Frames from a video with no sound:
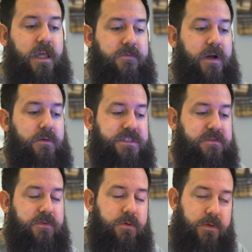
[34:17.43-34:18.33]
if I was
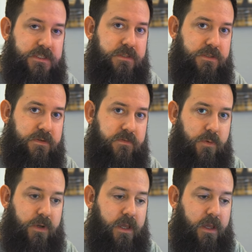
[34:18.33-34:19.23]
in full resolution
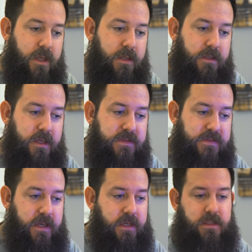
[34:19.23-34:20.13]
4K, it's
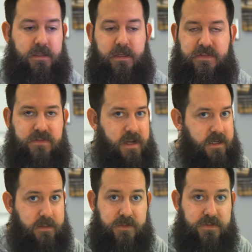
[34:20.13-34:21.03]
like it's not
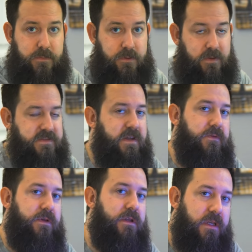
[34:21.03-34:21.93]
going to be smooth. It's
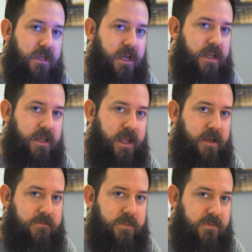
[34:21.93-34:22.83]
definitely going to get cut in
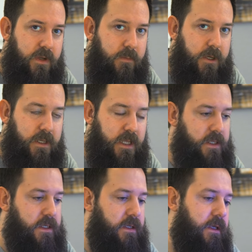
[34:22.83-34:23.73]
half from the frame rate, and
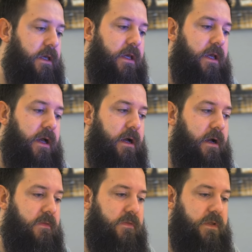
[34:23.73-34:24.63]
then
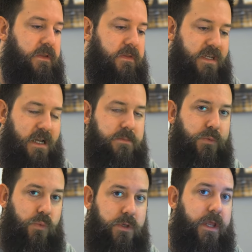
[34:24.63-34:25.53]
uh, the the times
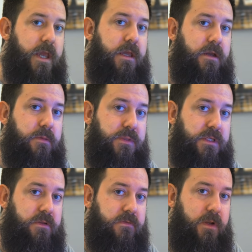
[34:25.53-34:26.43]
it would hang on a
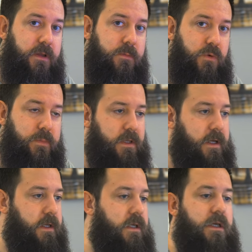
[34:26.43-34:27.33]
particular frame would be
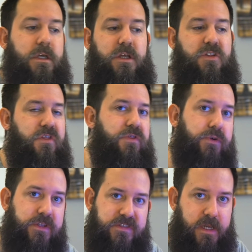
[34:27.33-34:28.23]
like
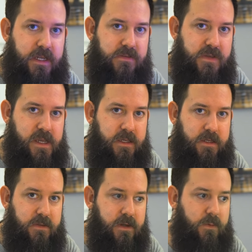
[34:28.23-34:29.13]
30 seconds hanging
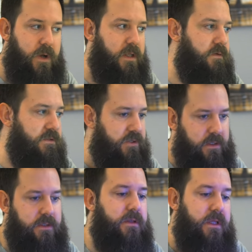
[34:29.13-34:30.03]
on there while I was
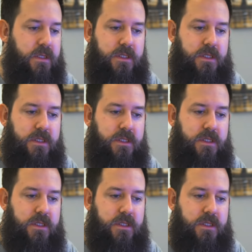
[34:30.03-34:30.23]
trying to